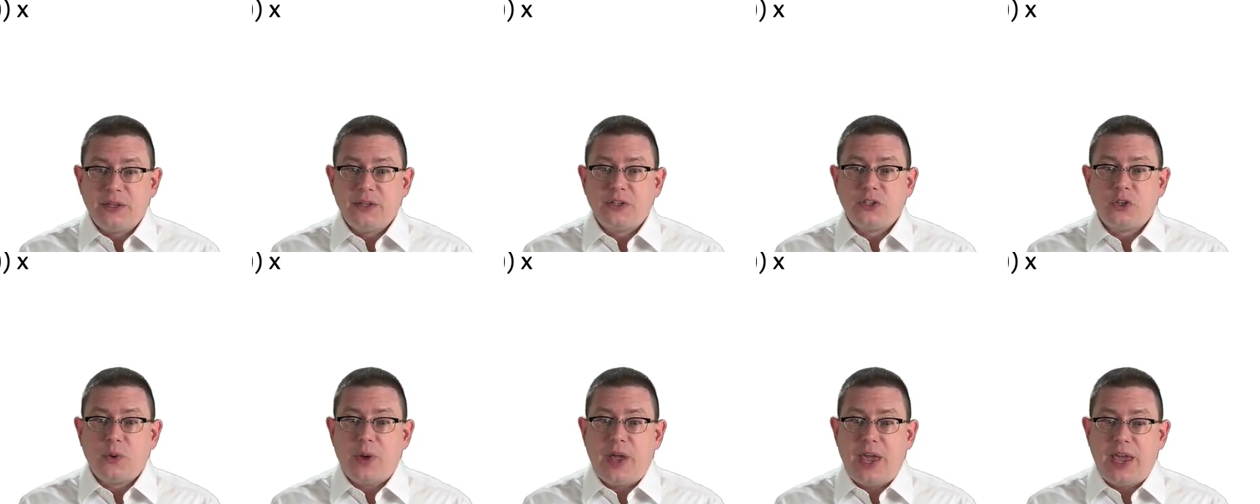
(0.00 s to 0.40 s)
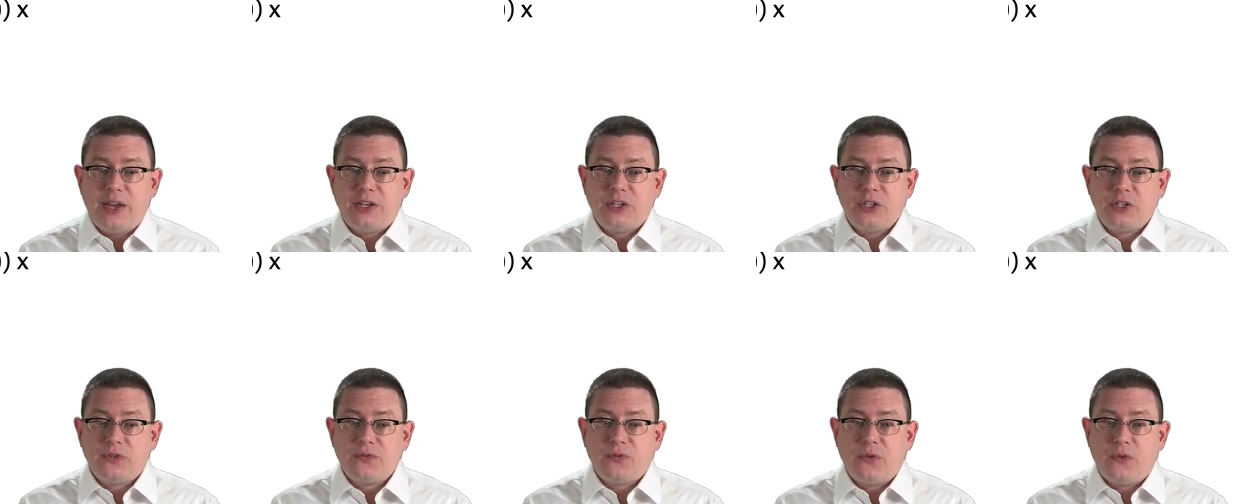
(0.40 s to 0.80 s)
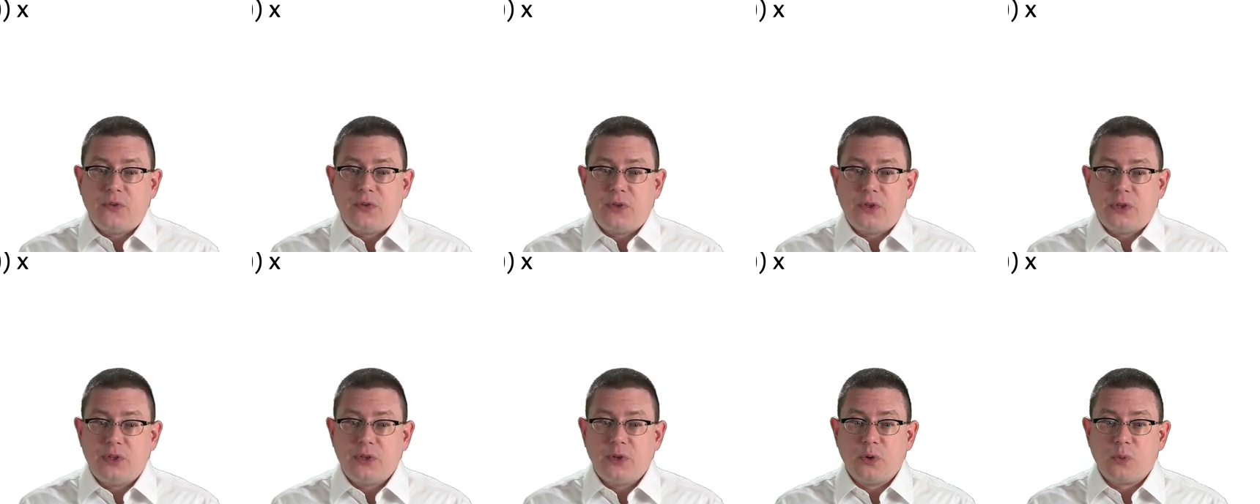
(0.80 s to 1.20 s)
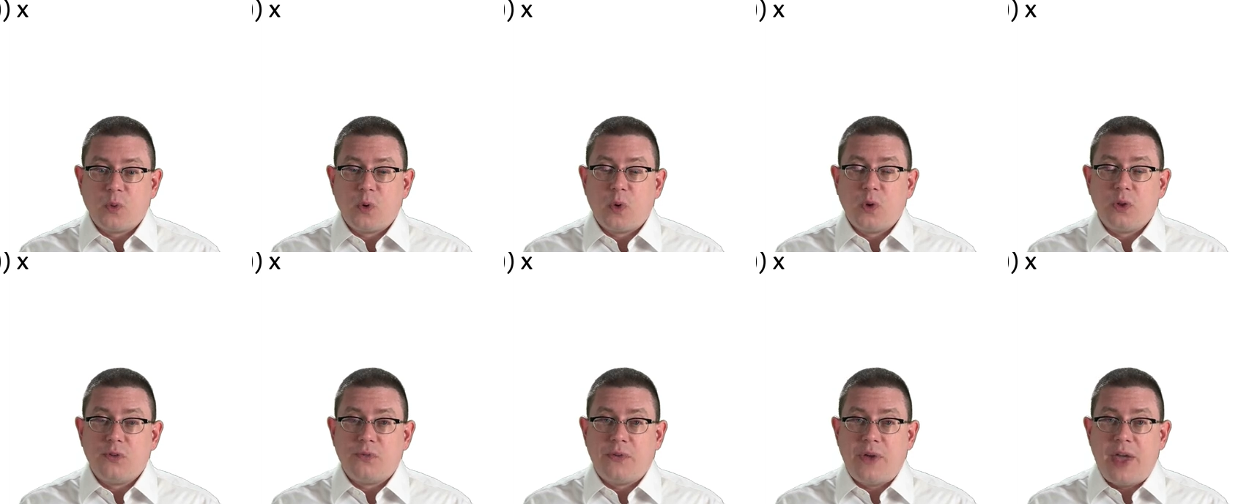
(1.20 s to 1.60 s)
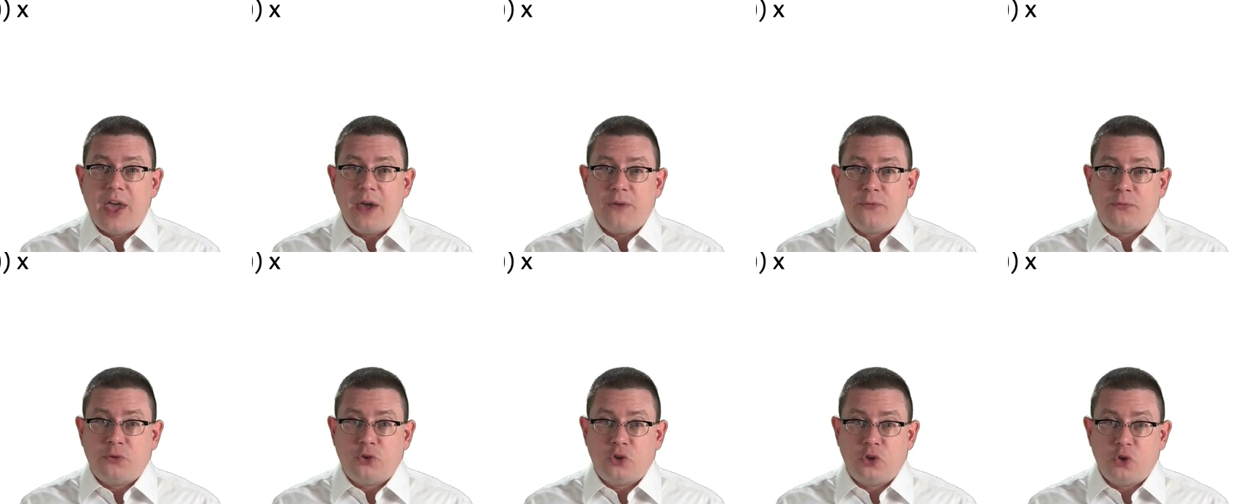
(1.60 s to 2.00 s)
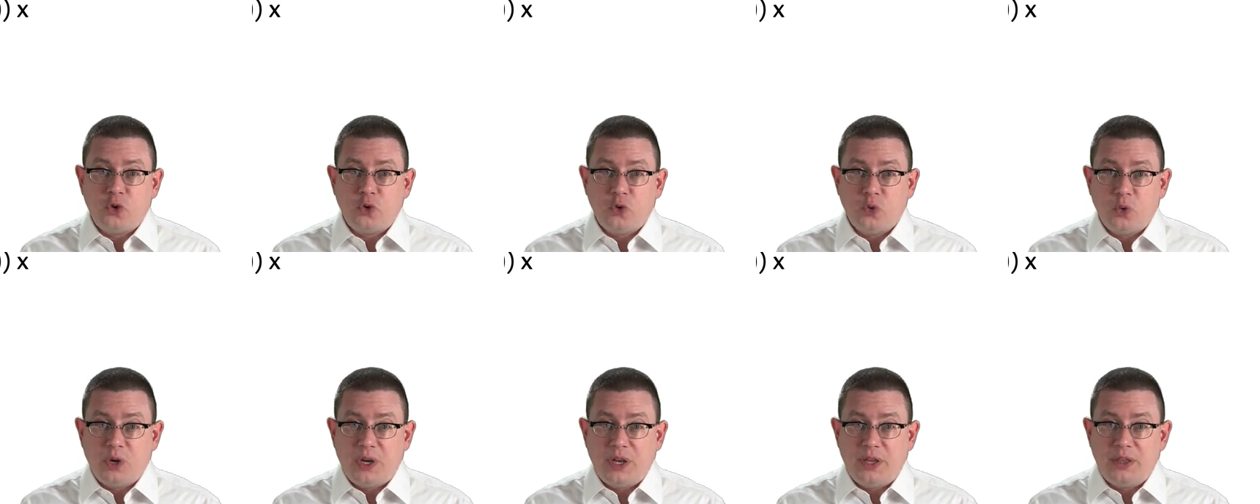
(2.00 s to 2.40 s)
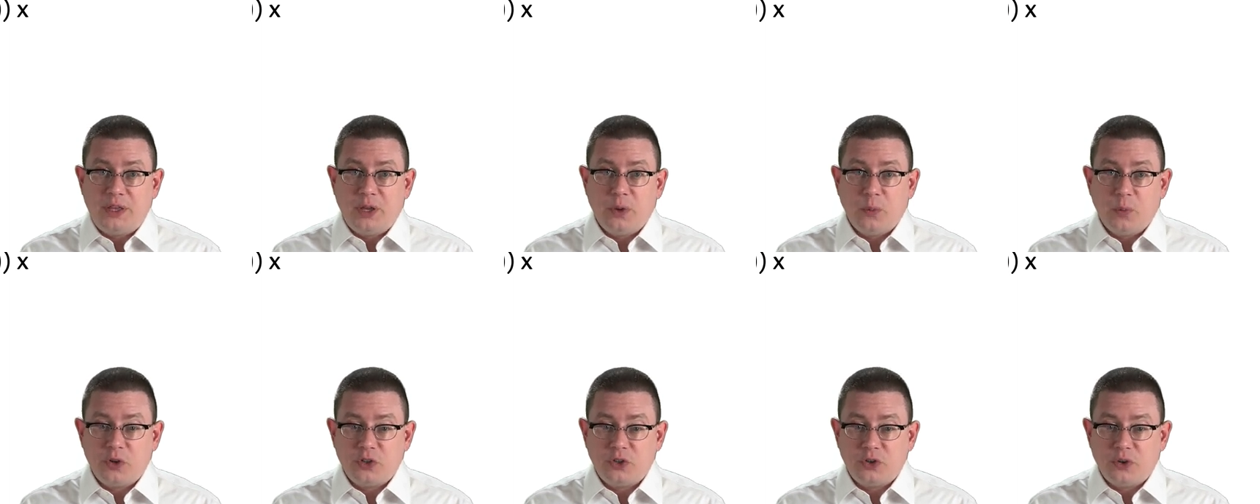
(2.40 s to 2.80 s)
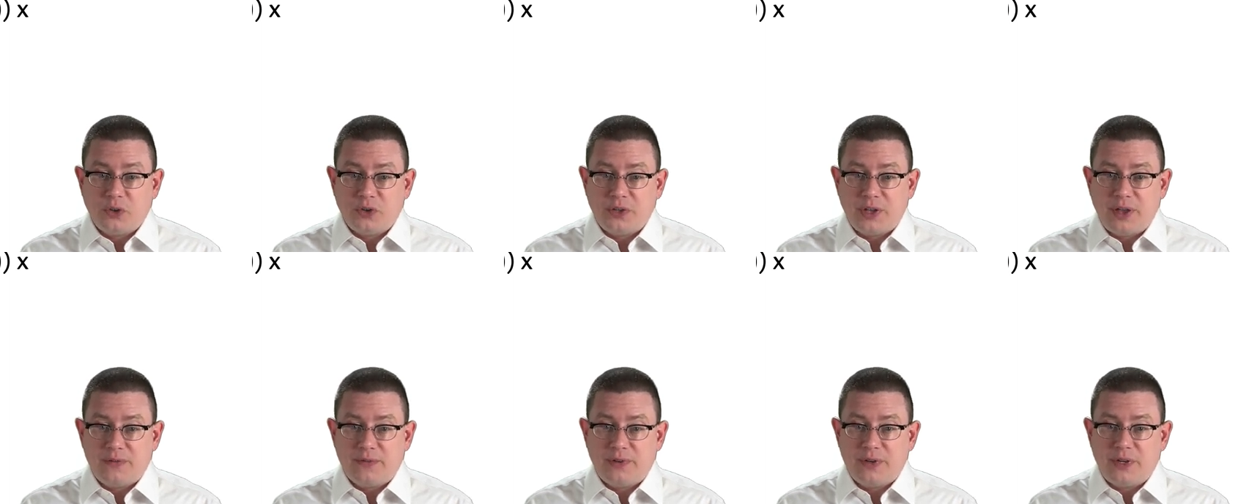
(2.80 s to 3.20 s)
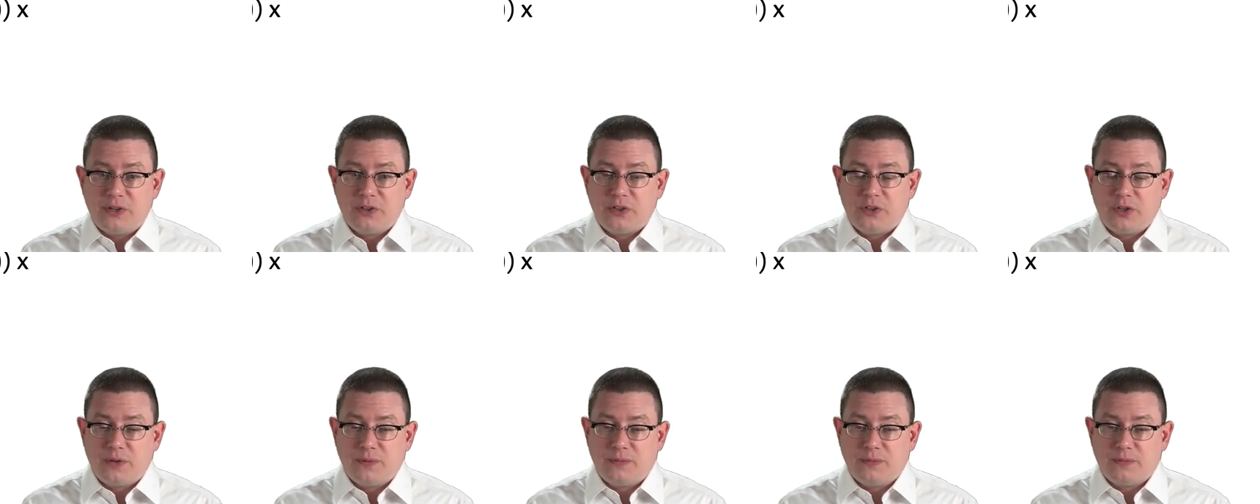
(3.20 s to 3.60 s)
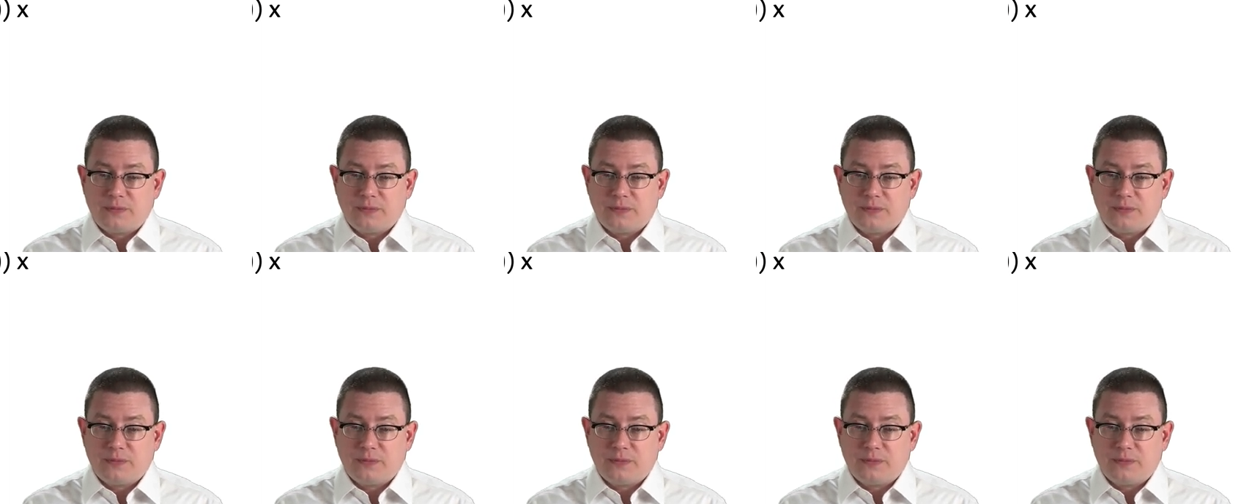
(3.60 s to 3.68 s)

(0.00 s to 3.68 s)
So H is fulfilling the role of F2 in the original definition.